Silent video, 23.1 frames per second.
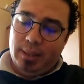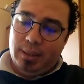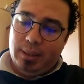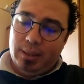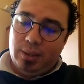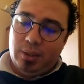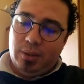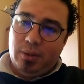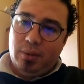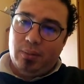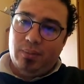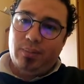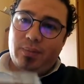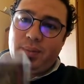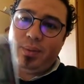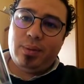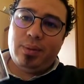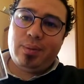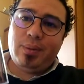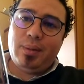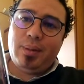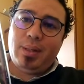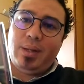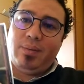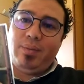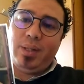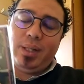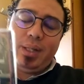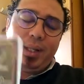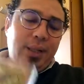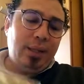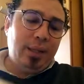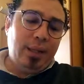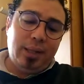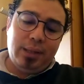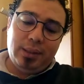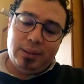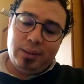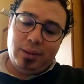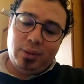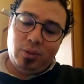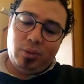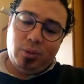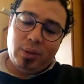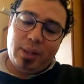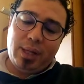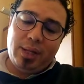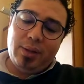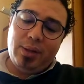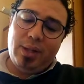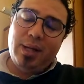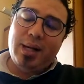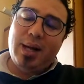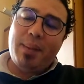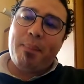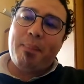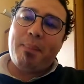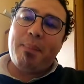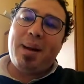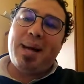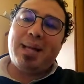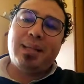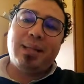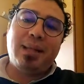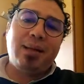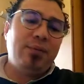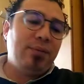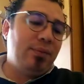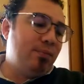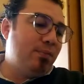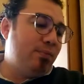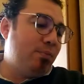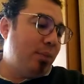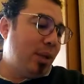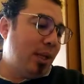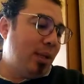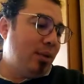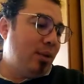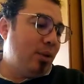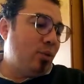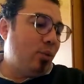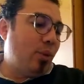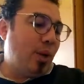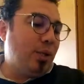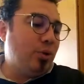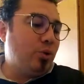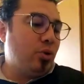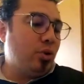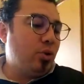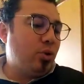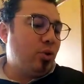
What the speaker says: So never really listened to it. I think I might have played it once or